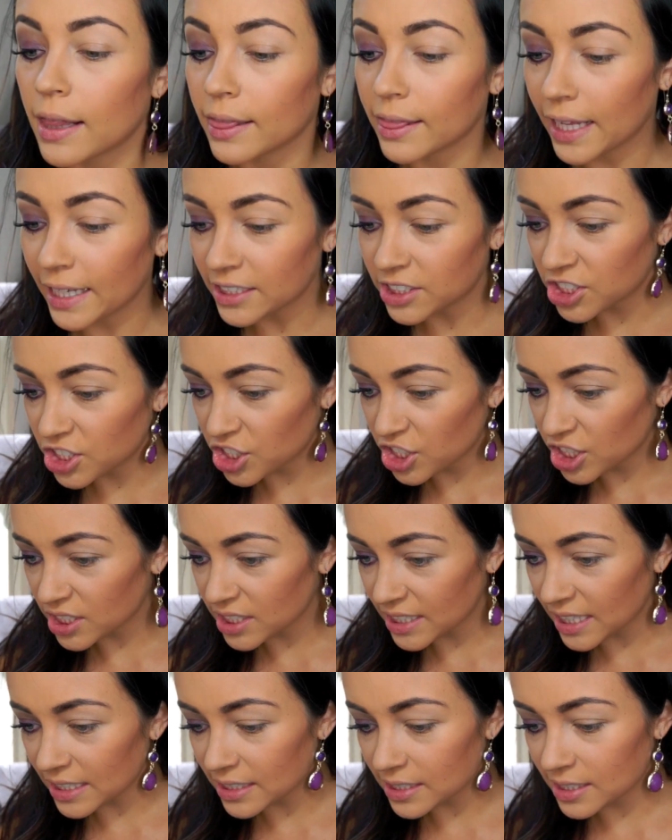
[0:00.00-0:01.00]
Let's
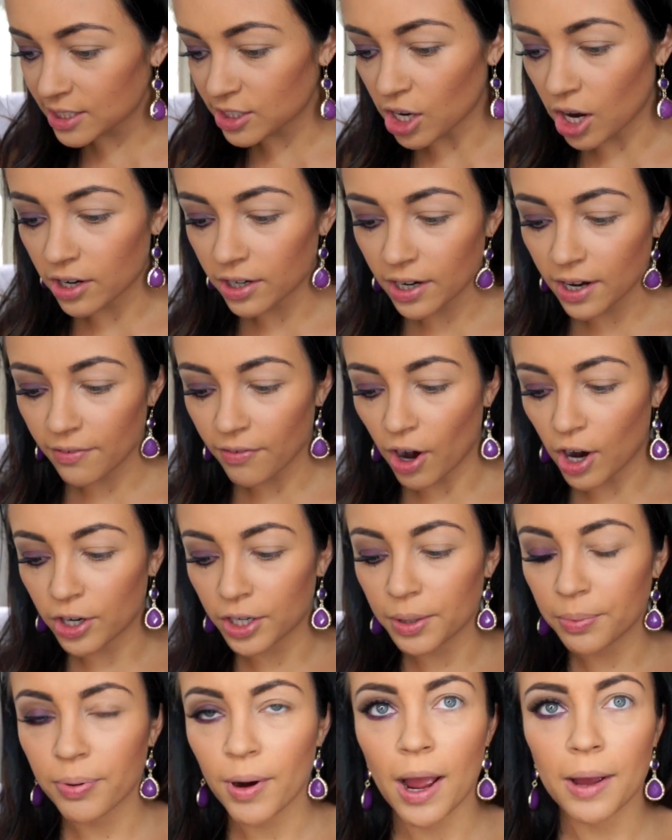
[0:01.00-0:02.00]
just get started. I've
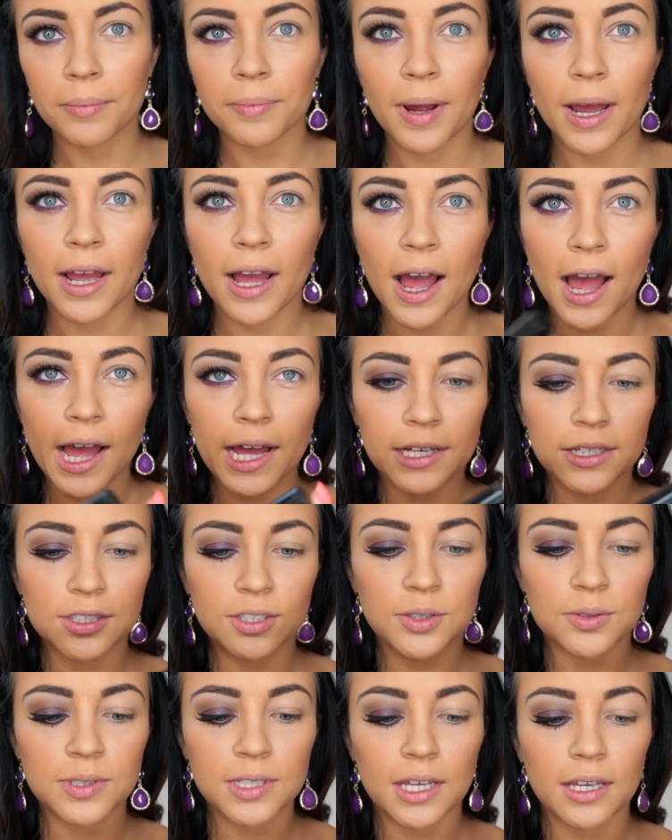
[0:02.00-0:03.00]
already primed my
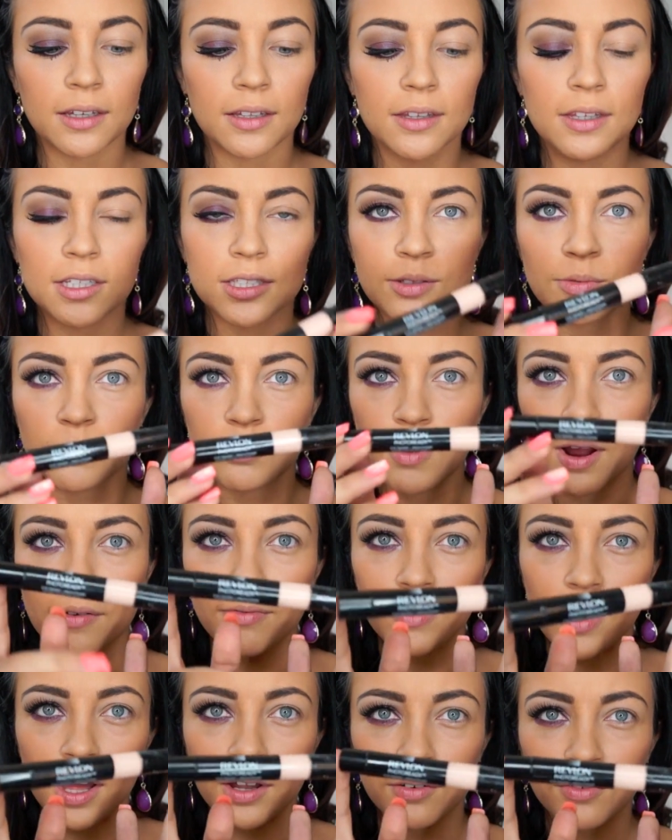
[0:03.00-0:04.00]
eyes using this
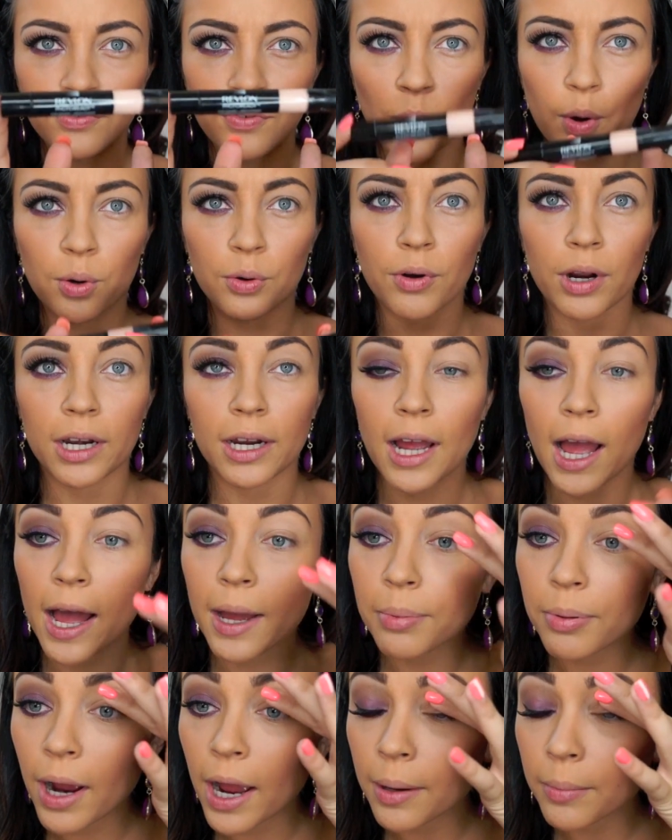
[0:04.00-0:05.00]
Revlon Photo Ready
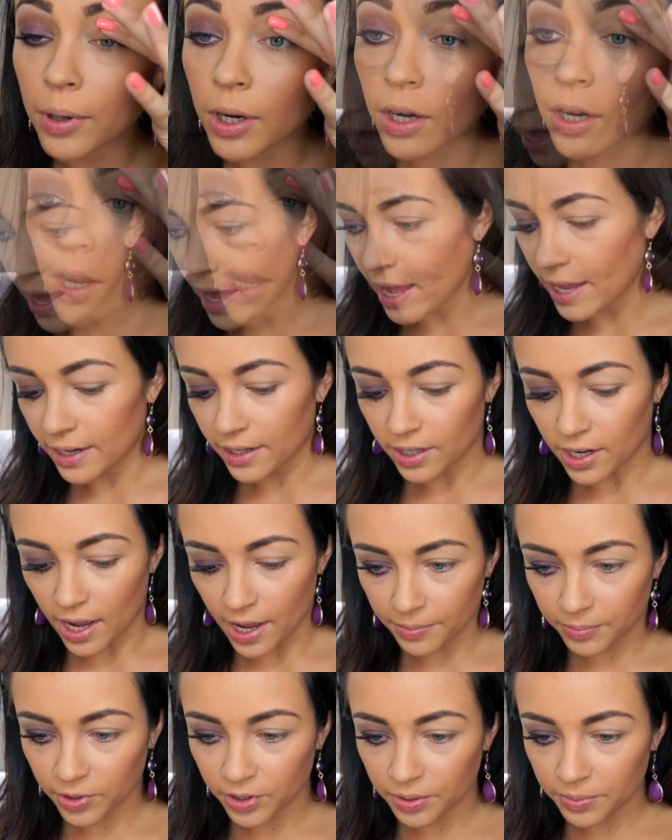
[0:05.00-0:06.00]
Eye Primer and
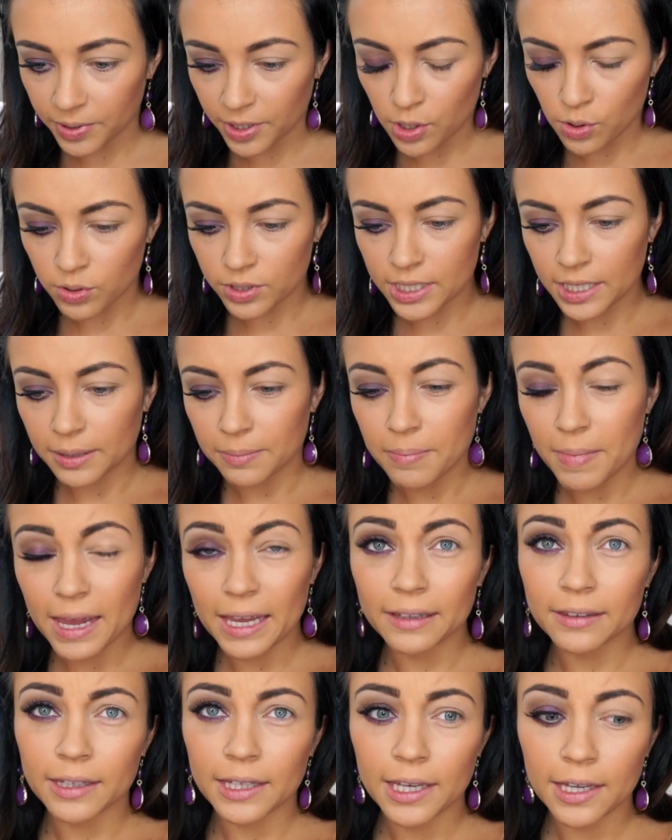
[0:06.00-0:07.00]
I'm going to be using
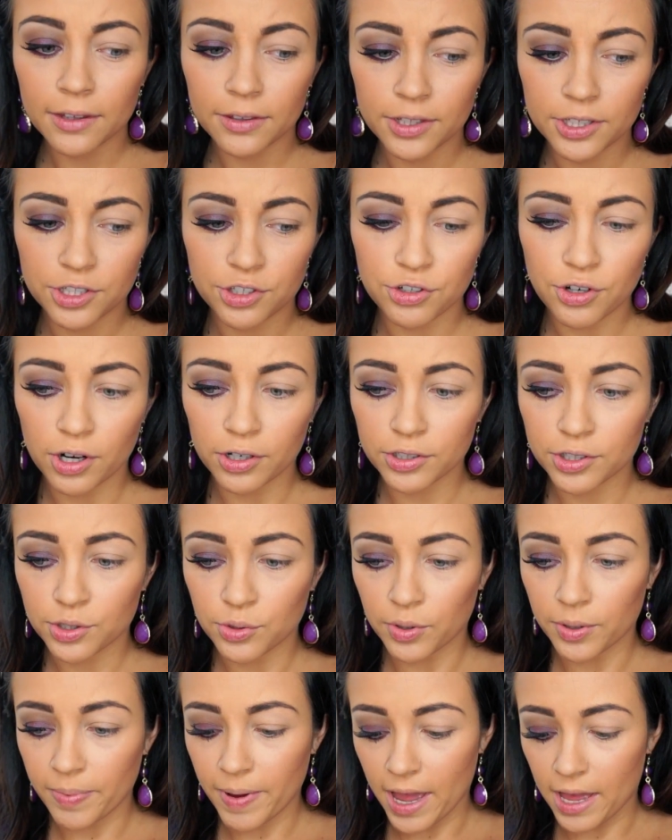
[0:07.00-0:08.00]
mainly this
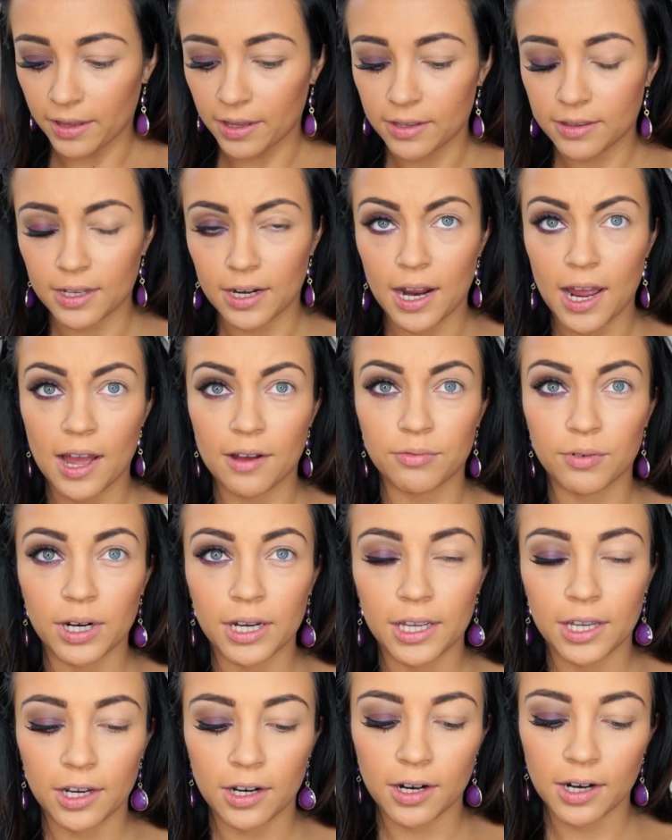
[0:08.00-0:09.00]
drugstore palette that I have
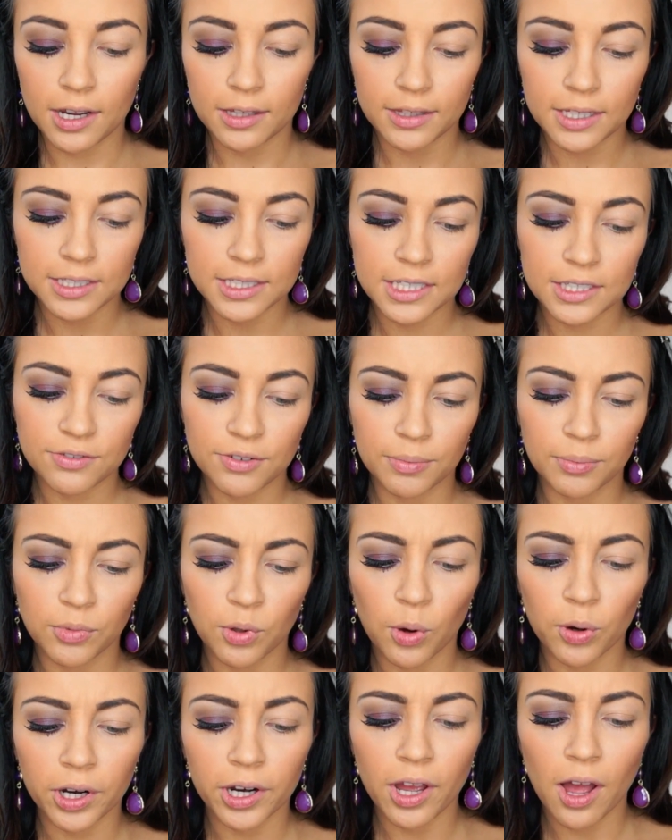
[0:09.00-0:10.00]
right here and this is from
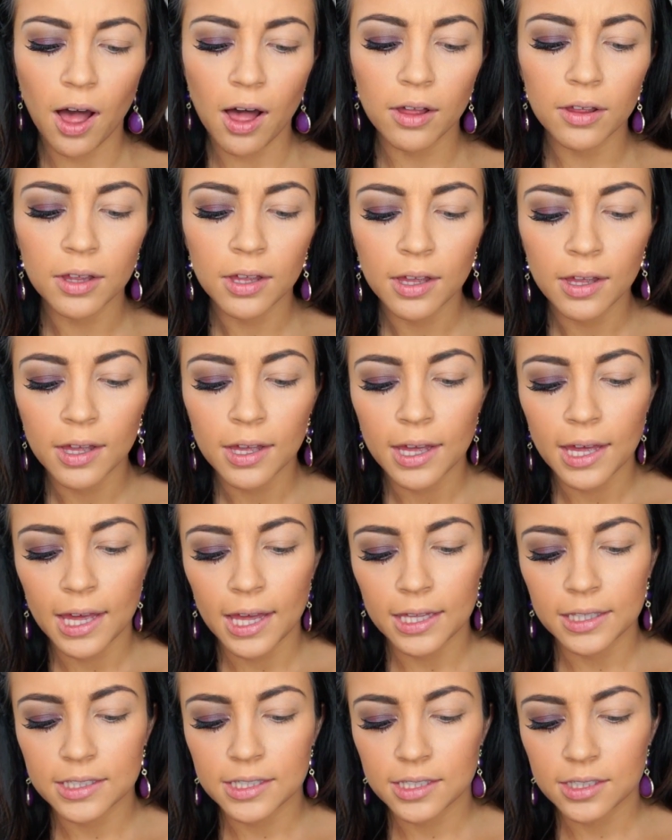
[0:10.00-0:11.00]
L'Oreal.
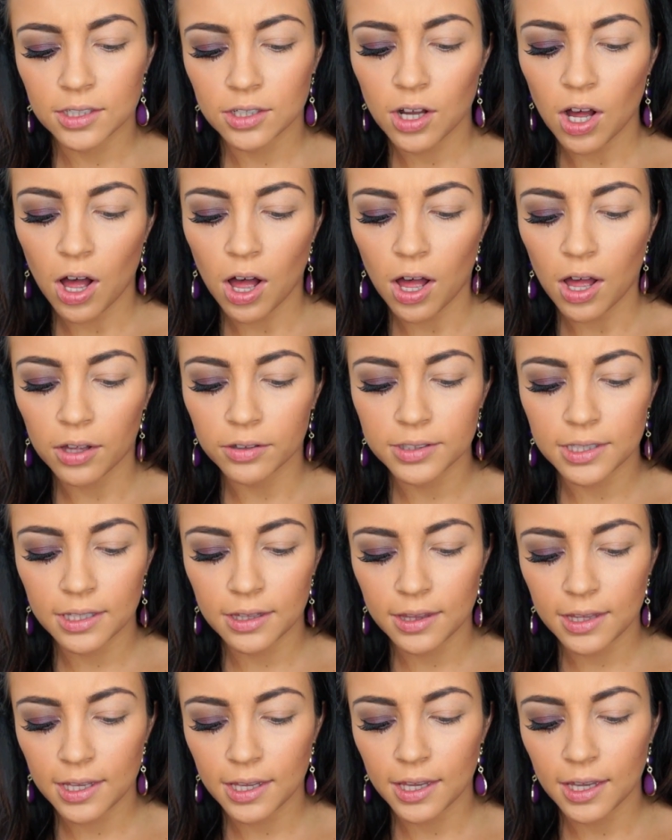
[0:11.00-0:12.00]
It's called
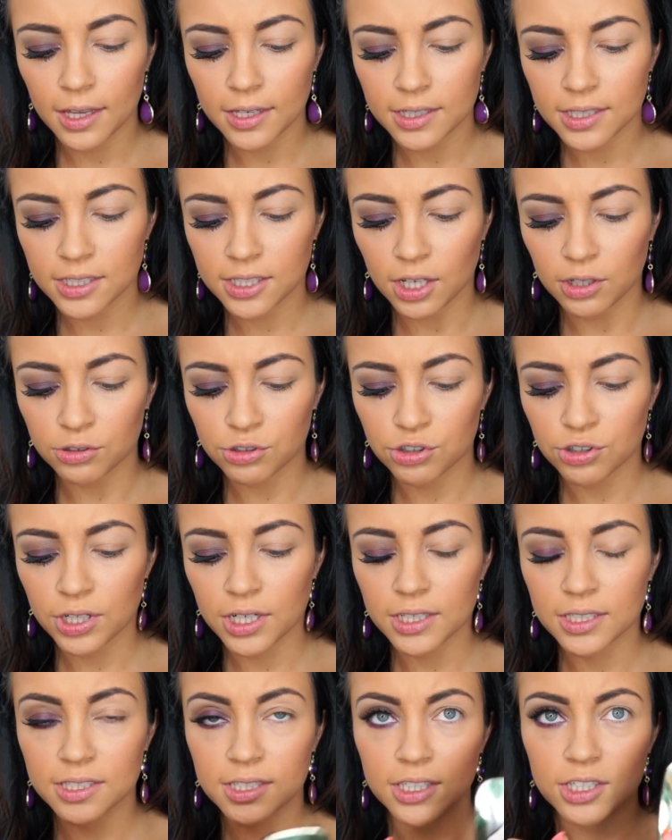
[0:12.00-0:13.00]
the
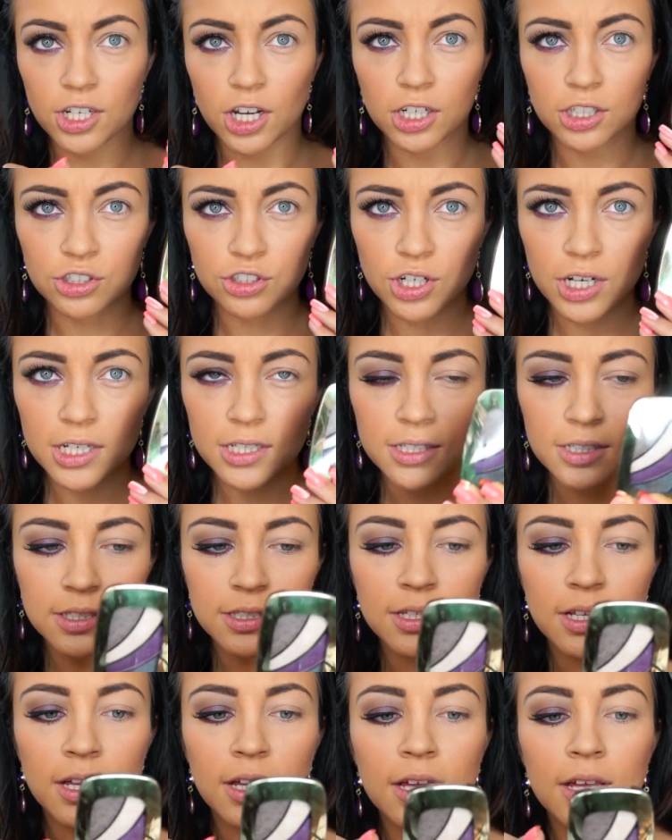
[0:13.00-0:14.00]
Sultry
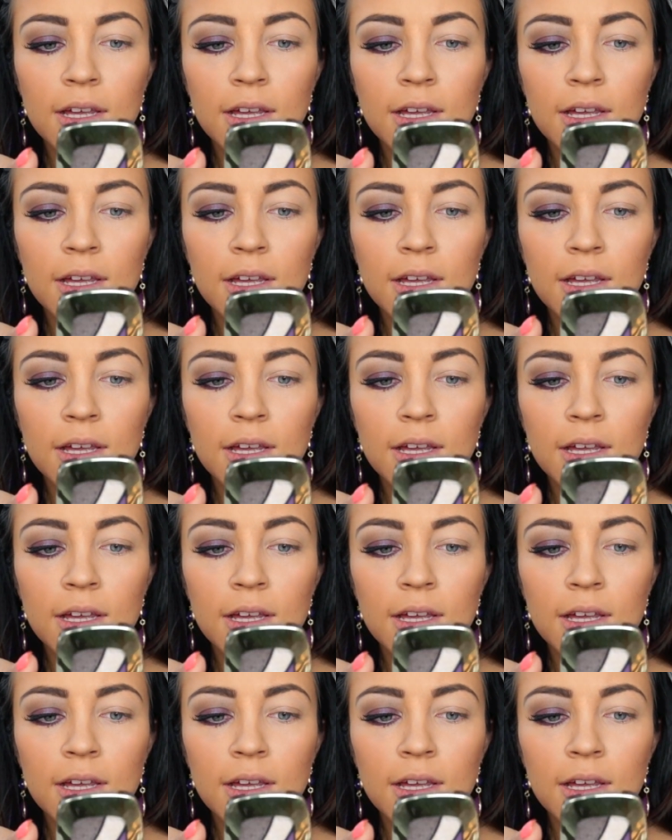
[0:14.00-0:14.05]
Seductress